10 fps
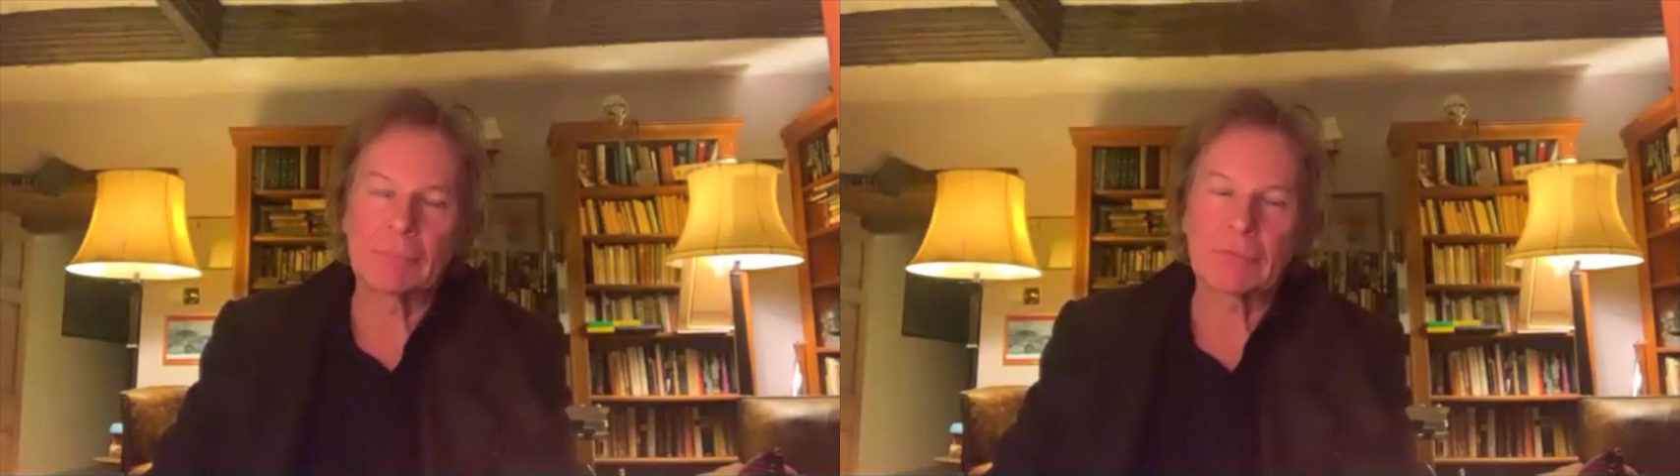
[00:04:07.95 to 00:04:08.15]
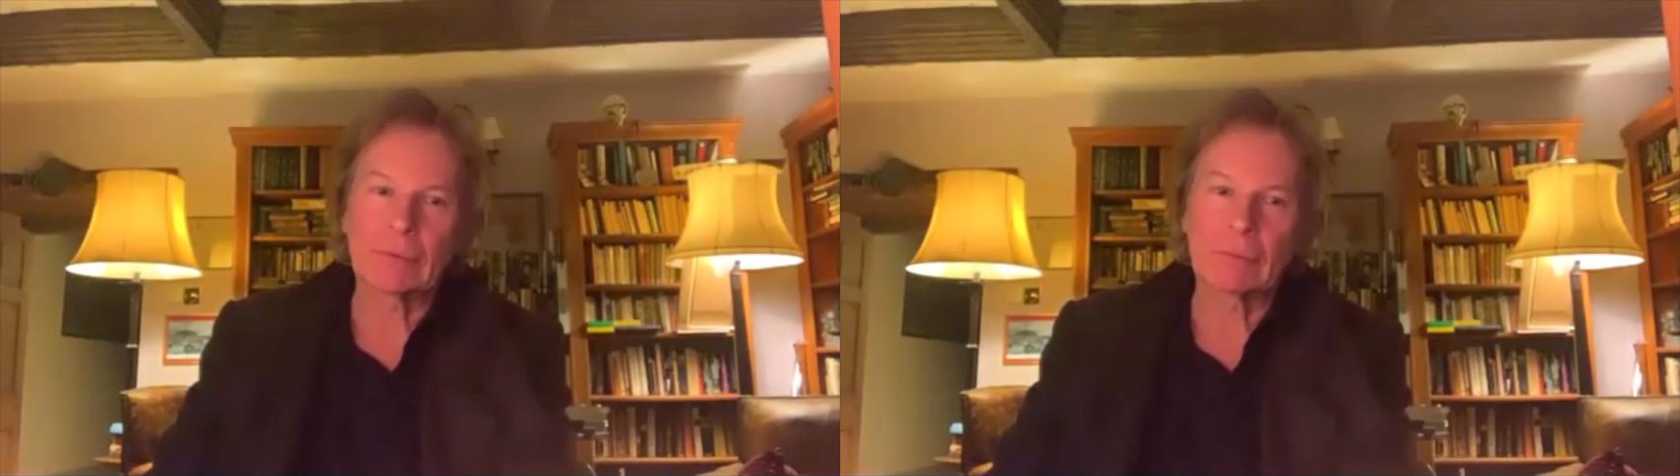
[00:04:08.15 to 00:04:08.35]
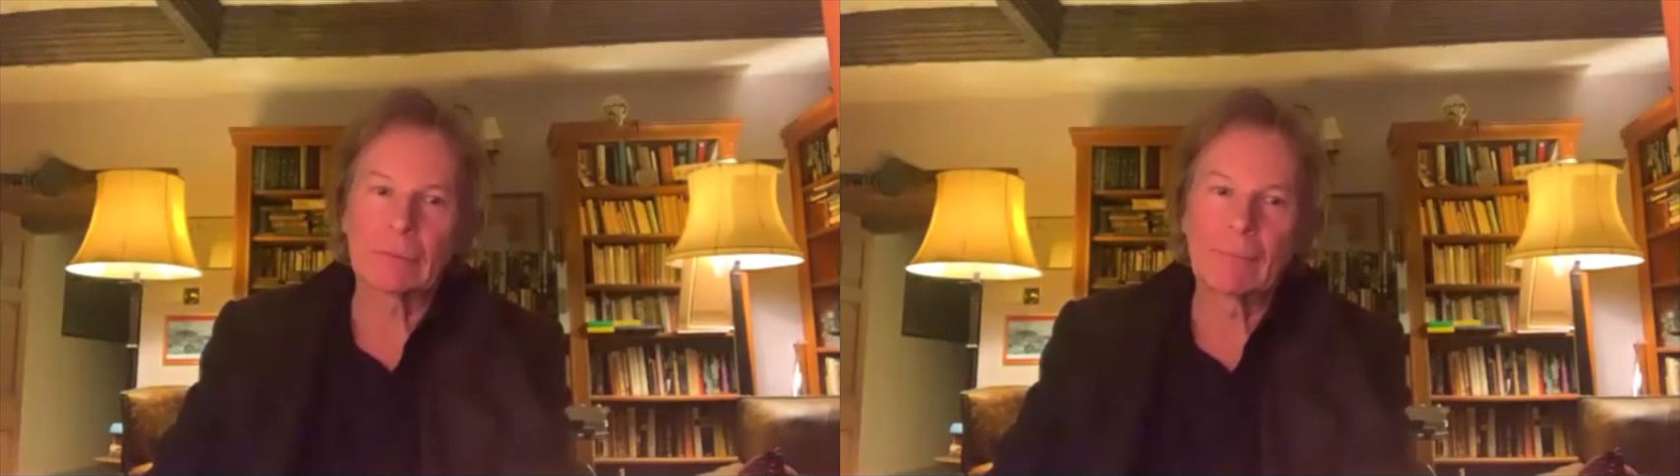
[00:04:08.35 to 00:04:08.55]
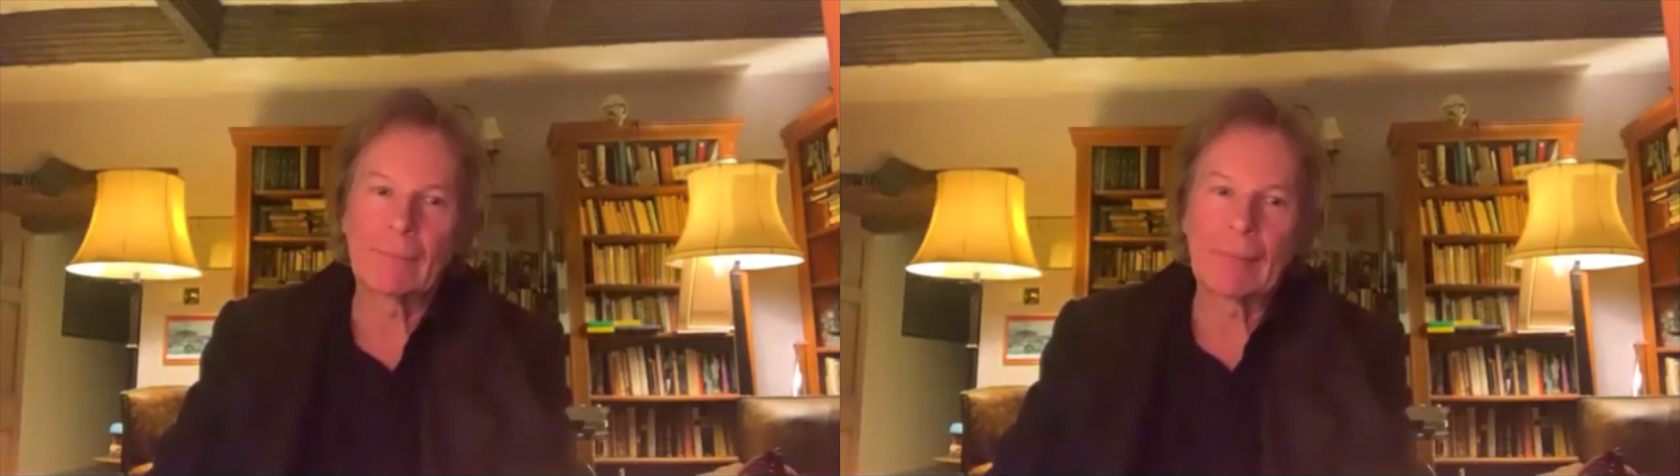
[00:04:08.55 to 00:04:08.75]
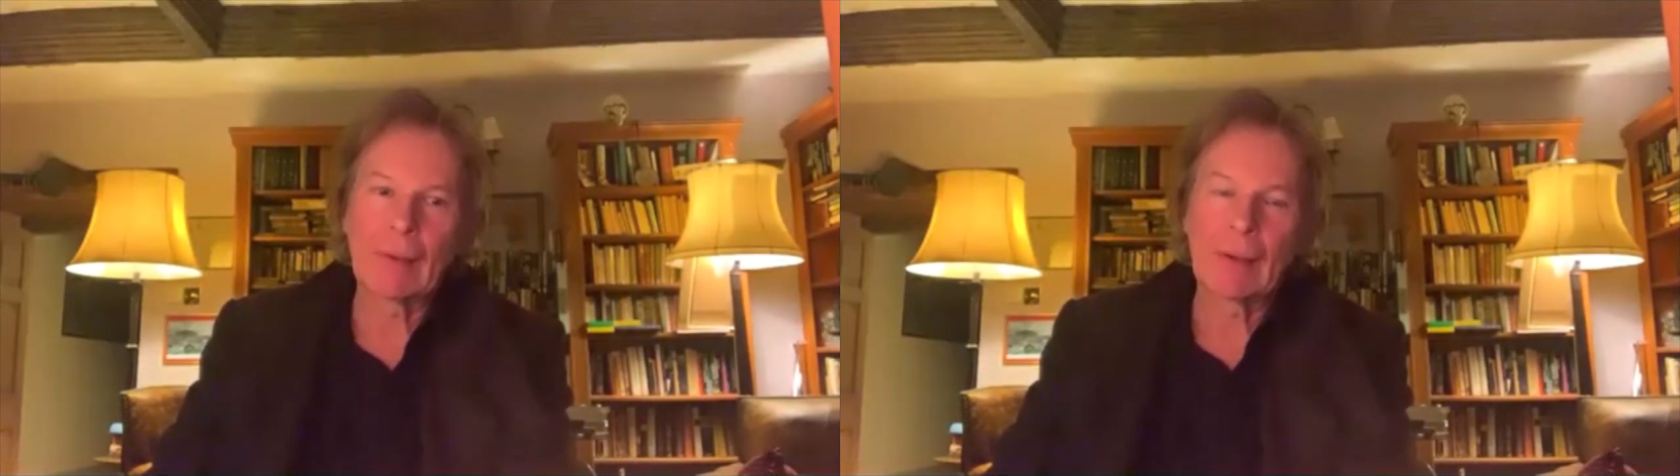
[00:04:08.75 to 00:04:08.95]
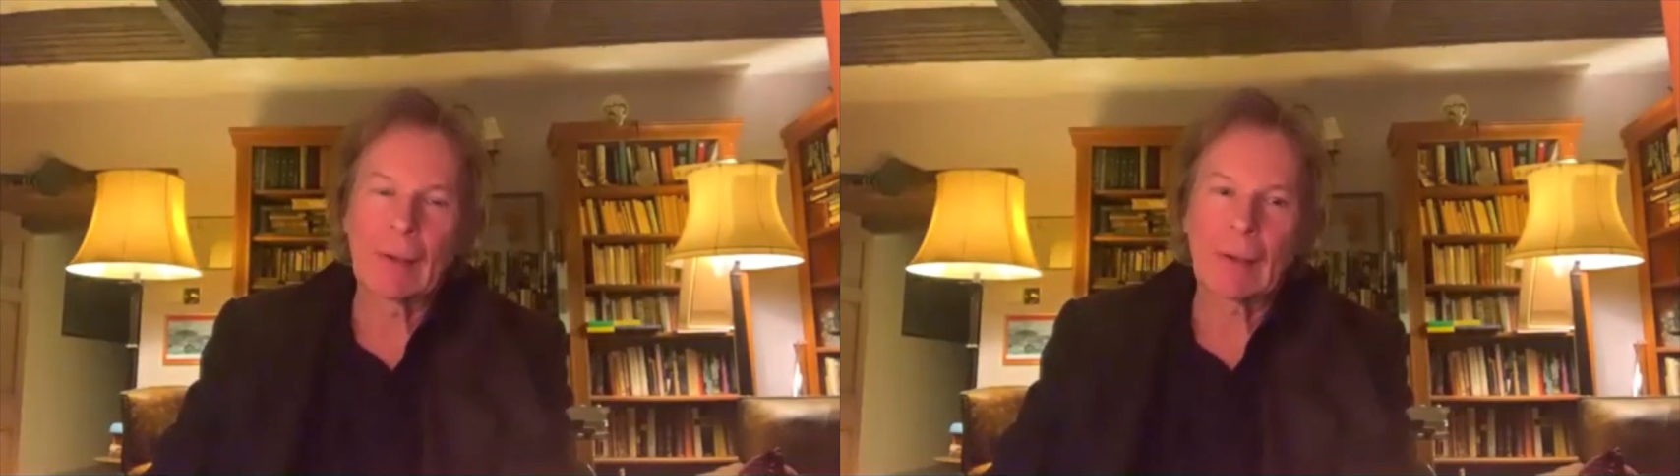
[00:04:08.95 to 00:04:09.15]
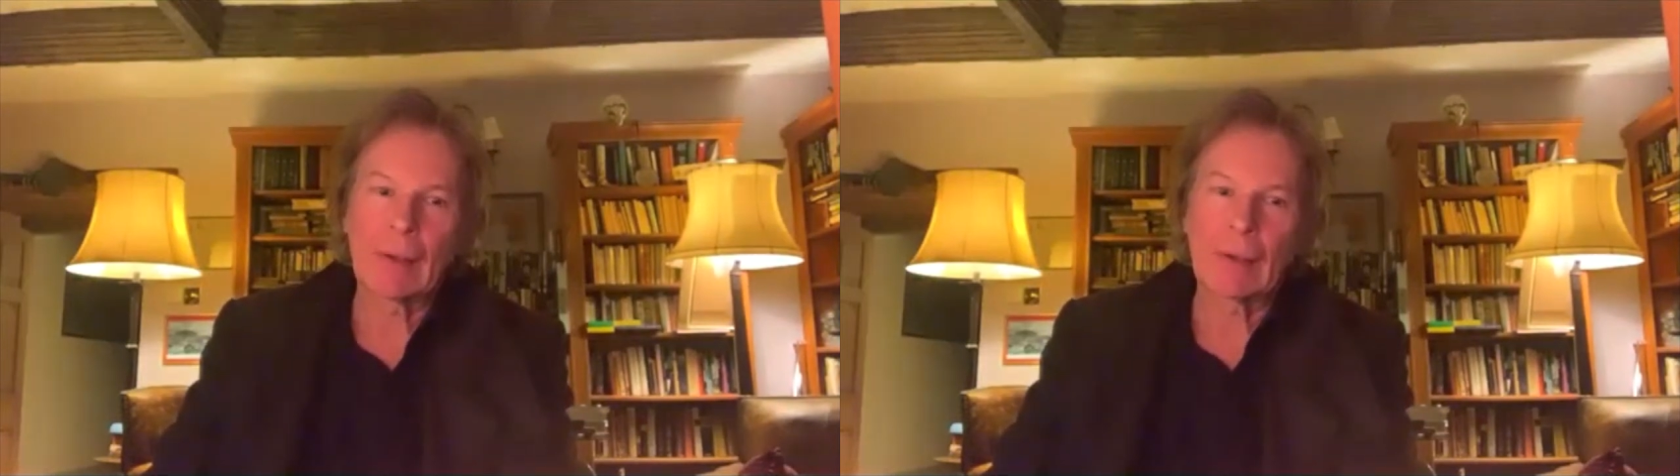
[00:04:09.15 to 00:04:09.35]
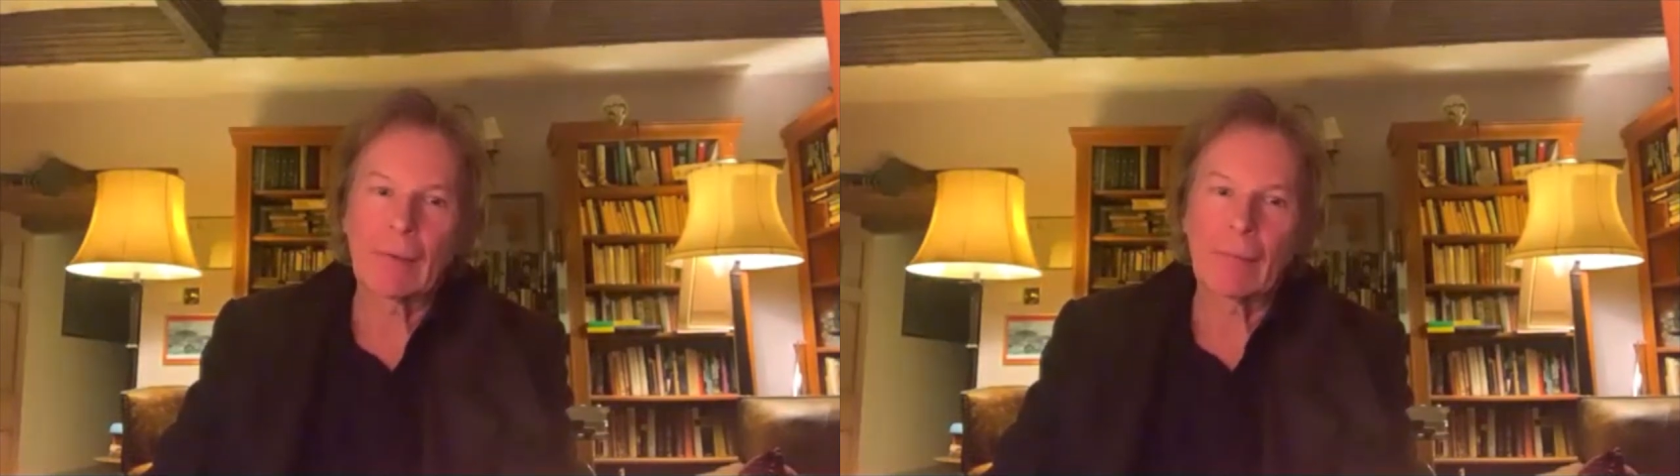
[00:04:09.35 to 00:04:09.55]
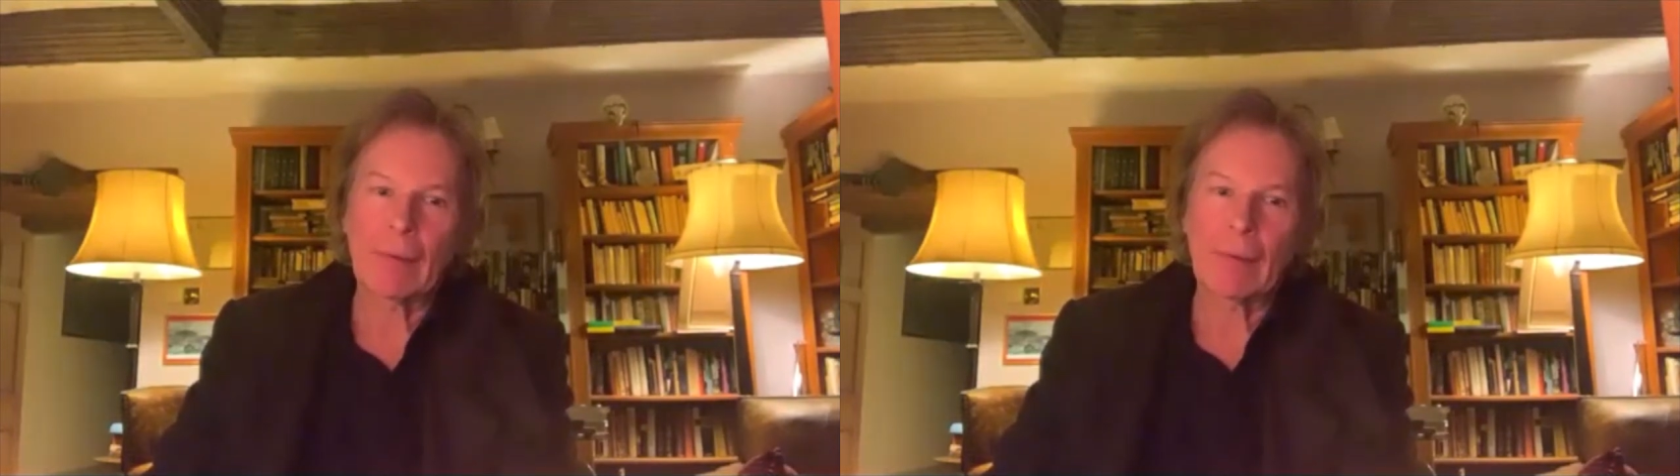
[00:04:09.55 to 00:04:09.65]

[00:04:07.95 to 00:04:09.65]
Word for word: So uh,